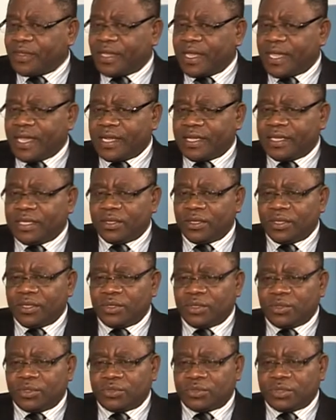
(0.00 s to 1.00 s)

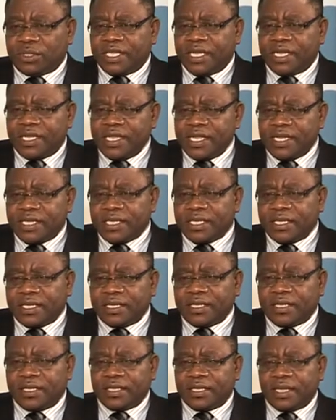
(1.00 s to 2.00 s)
They need
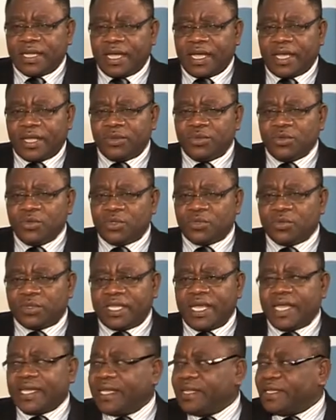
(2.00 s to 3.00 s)
you to
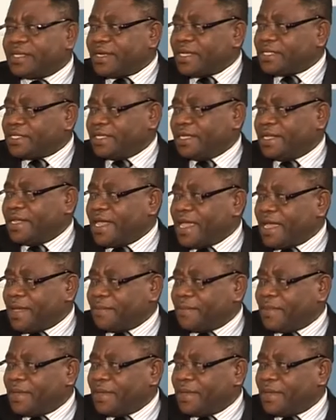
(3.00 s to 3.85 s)
take interest in them,